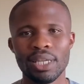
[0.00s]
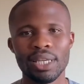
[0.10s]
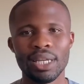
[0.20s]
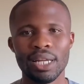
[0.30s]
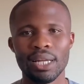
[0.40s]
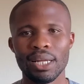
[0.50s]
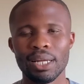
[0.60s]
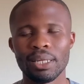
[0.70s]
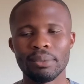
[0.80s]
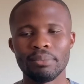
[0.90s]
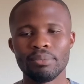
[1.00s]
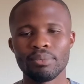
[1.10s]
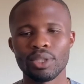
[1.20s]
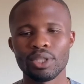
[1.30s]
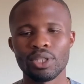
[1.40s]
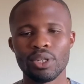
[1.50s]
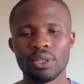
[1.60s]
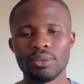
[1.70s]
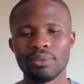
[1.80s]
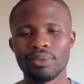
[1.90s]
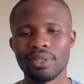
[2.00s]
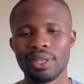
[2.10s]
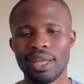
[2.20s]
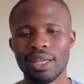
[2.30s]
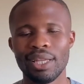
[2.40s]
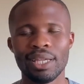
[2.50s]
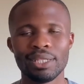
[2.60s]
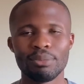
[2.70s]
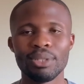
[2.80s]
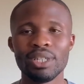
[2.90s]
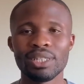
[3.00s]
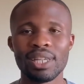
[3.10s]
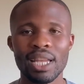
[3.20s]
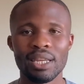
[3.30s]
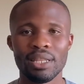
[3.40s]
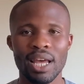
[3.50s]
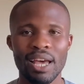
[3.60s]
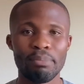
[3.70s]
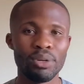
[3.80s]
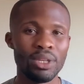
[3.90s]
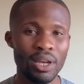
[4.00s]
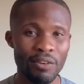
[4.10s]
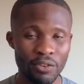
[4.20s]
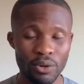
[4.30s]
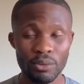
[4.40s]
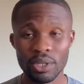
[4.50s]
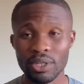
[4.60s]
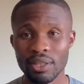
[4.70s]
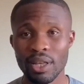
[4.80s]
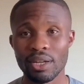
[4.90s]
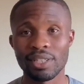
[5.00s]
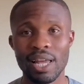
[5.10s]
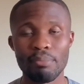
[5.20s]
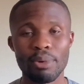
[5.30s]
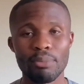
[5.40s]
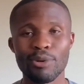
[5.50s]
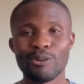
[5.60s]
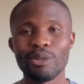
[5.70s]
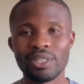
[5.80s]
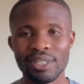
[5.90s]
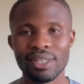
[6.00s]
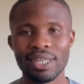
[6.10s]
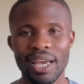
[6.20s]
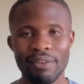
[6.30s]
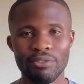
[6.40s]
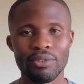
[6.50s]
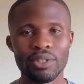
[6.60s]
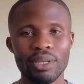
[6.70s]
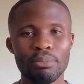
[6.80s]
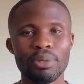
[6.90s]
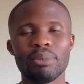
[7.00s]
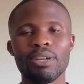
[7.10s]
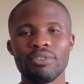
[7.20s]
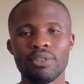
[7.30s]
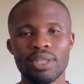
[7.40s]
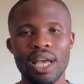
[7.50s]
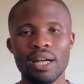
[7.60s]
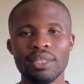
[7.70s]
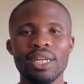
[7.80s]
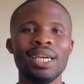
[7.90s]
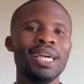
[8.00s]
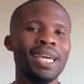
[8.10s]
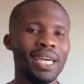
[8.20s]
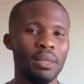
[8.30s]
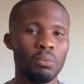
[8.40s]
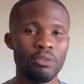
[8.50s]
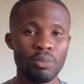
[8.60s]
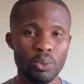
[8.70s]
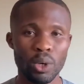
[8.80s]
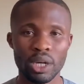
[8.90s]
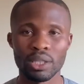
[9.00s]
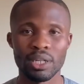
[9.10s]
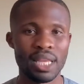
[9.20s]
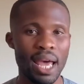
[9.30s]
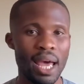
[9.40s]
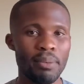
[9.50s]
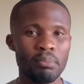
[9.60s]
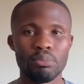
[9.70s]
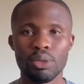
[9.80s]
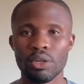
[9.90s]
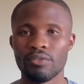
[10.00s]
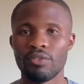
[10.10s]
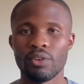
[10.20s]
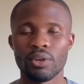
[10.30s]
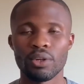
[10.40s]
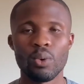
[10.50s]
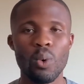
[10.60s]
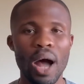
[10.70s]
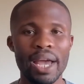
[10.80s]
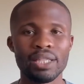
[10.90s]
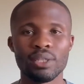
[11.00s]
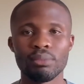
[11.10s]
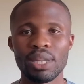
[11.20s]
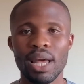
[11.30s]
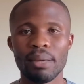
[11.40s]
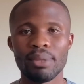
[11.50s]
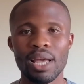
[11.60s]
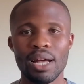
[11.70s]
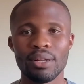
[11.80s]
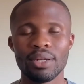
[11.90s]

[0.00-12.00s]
Um, so it's pretty exciting. I put it up for a really long time, but more recently, I've really put my foot down, and we've been working on that book for quite some time now.